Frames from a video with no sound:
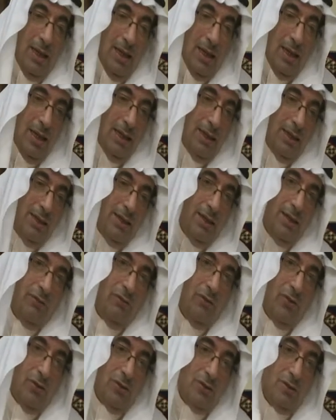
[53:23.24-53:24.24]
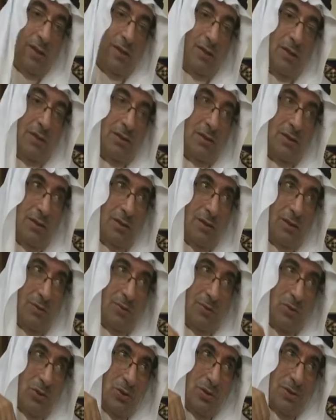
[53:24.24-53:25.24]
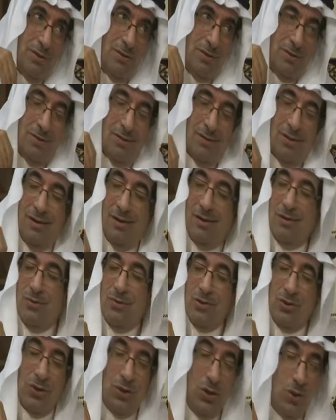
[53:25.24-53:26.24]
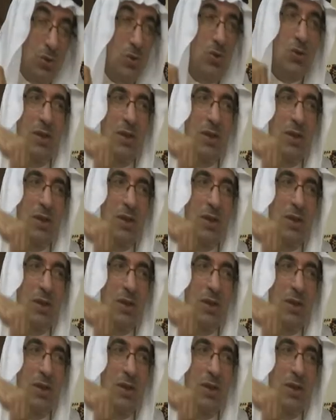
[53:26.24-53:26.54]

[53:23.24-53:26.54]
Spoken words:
And of course it was hugely